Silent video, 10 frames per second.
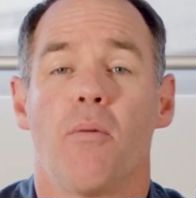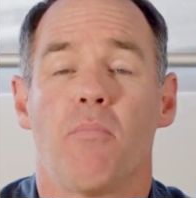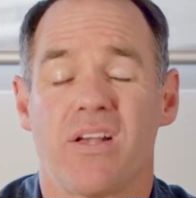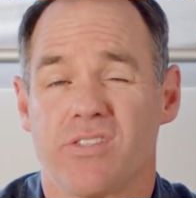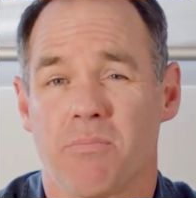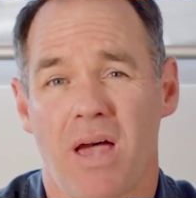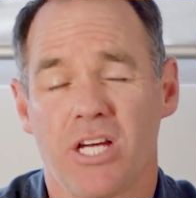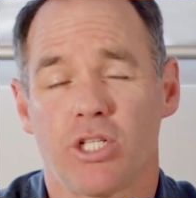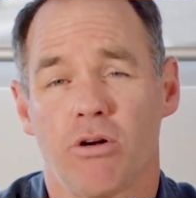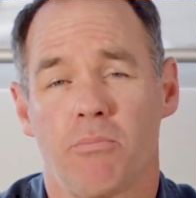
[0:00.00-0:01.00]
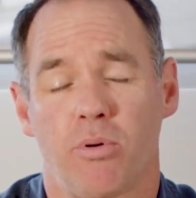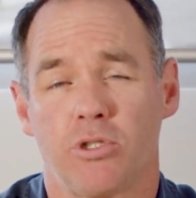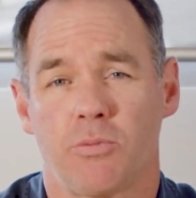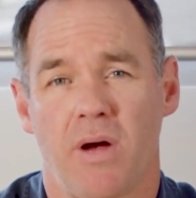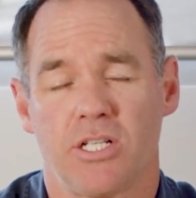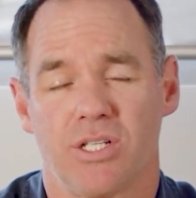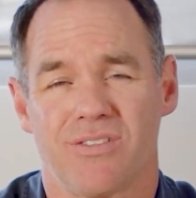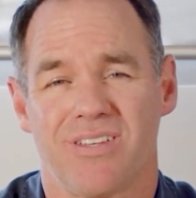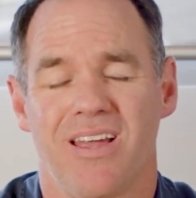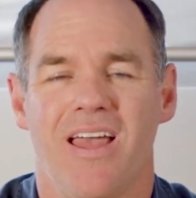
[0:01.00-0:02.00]
My summation on push
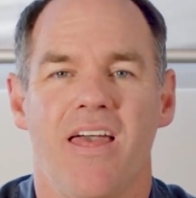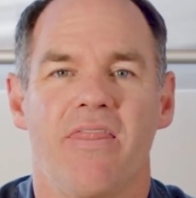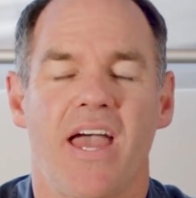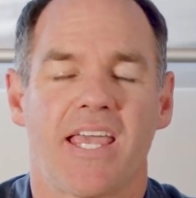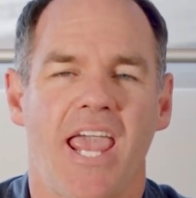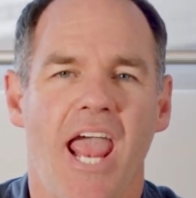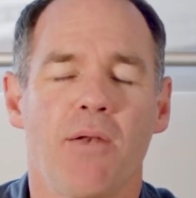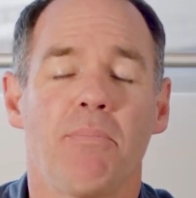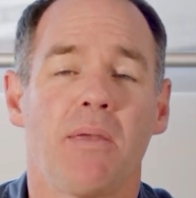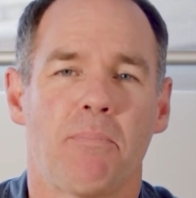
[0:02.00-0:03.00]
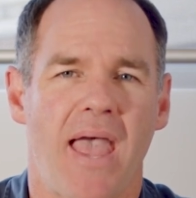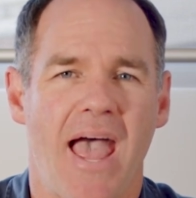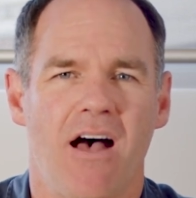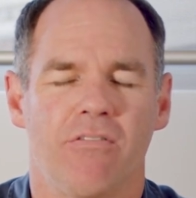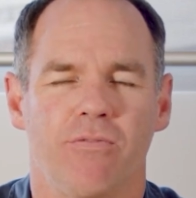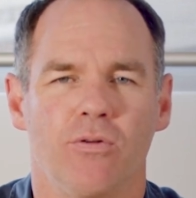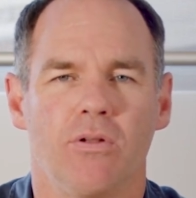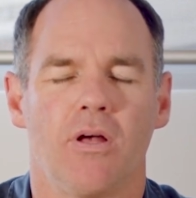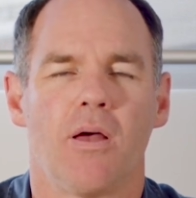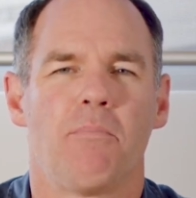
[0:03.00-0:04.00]
budgets: they can be
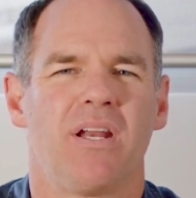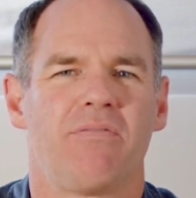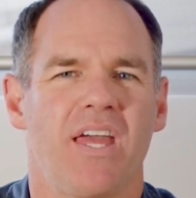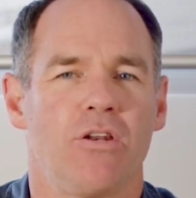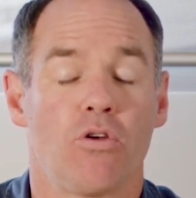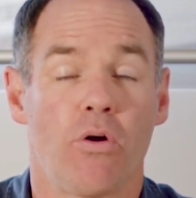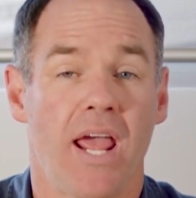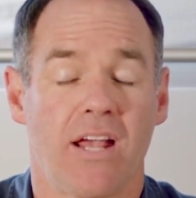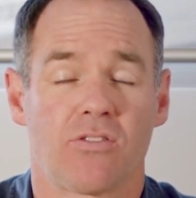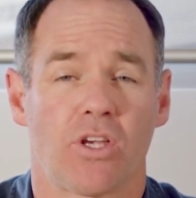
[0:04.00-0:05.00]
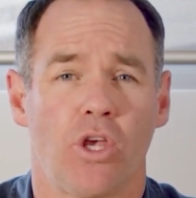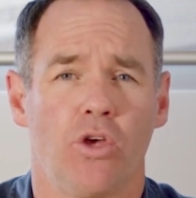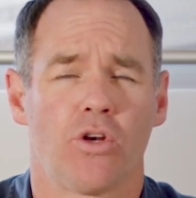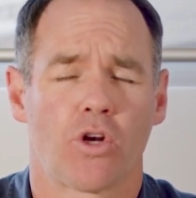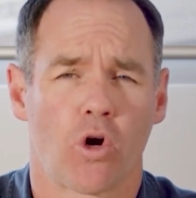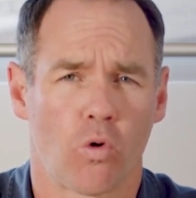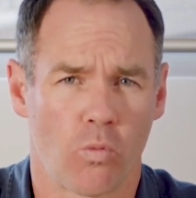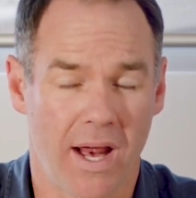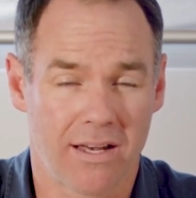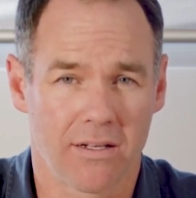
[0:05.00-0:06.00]
powerful, but if they're not executed
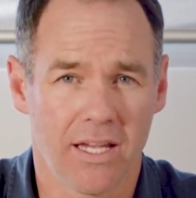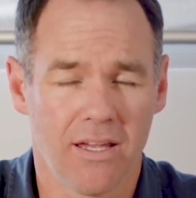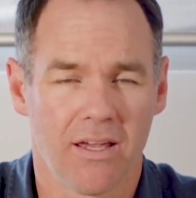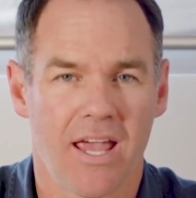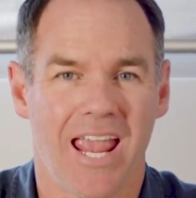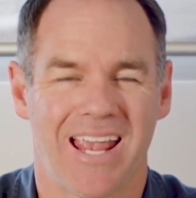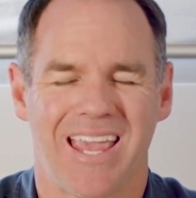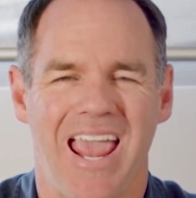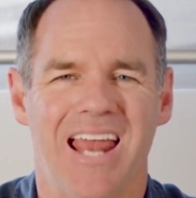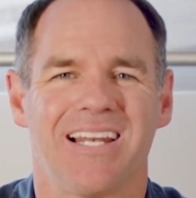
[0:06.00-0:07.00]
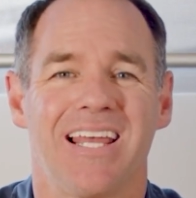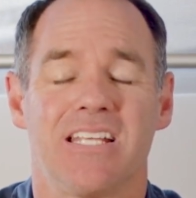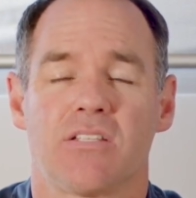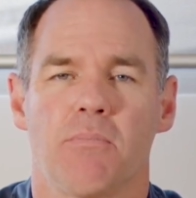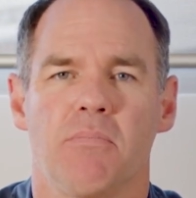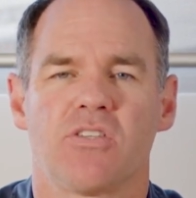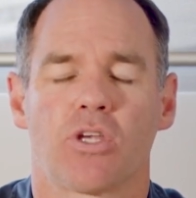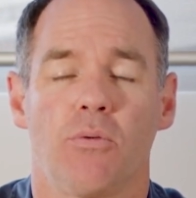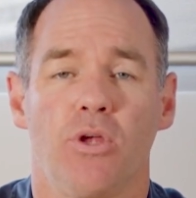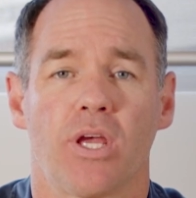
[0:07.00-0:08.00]
correctly, it can lead to
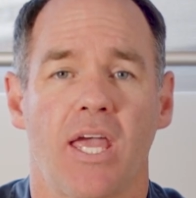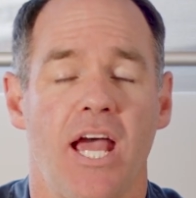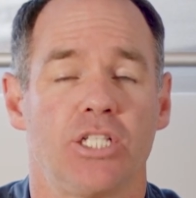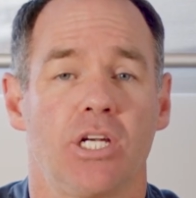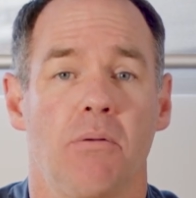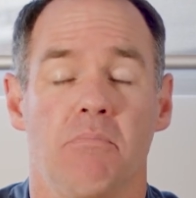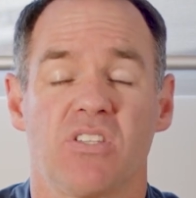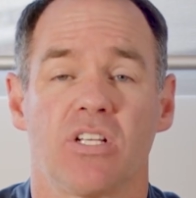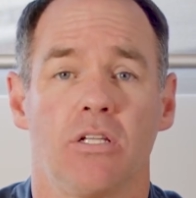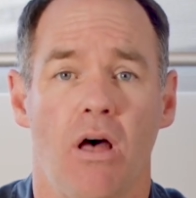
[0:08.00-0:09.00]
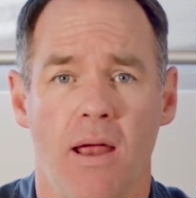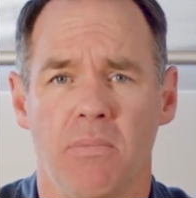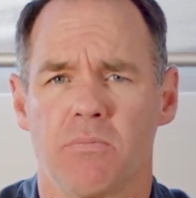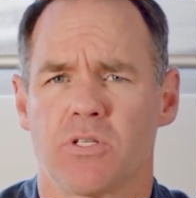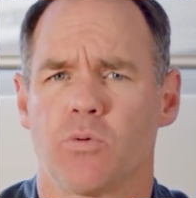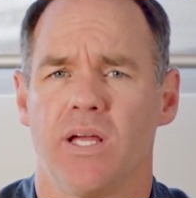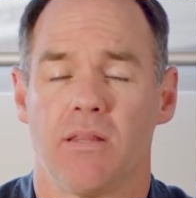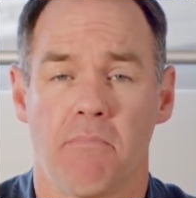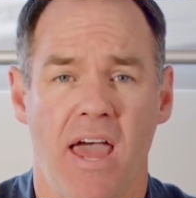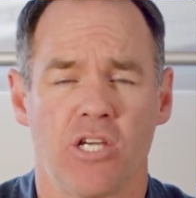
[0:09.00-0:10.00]
miscommunication and misalignment between
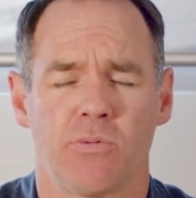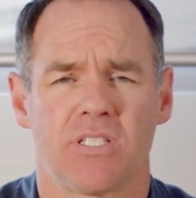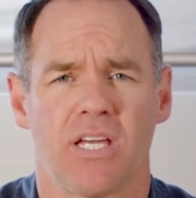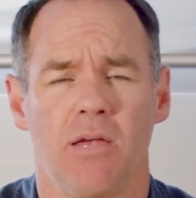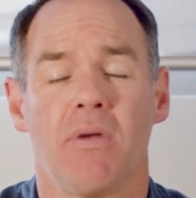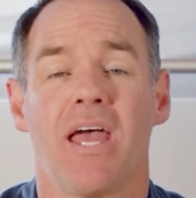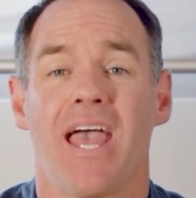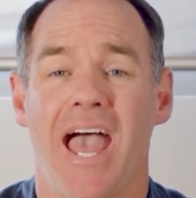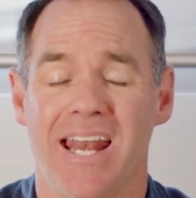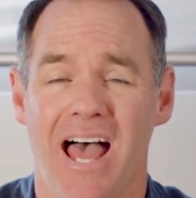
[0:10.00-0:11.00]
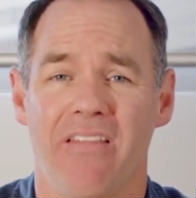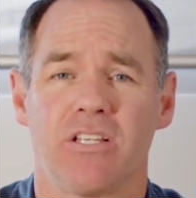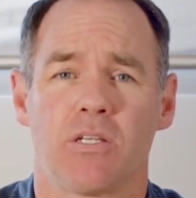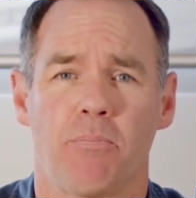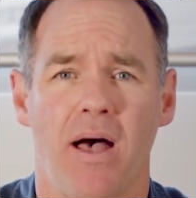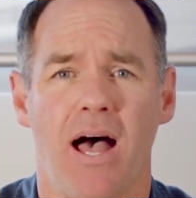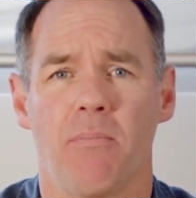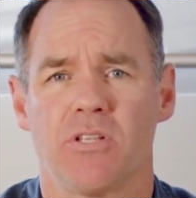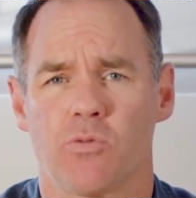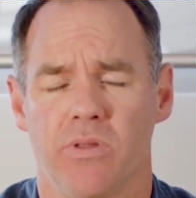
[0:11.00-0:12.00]
the management team and other
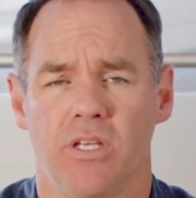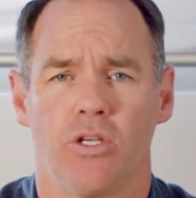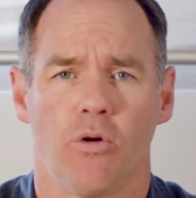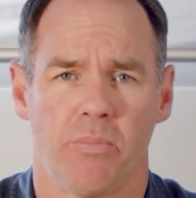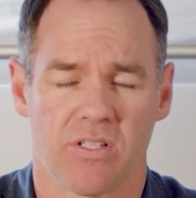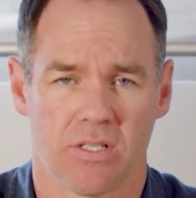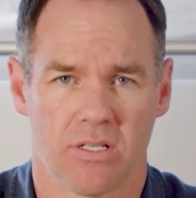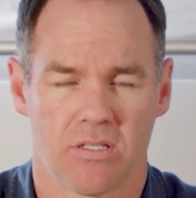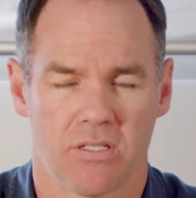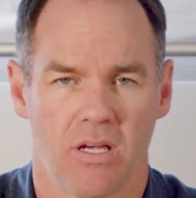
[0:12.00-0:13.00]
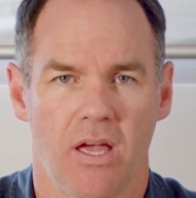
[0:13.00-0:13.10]
departments within your business.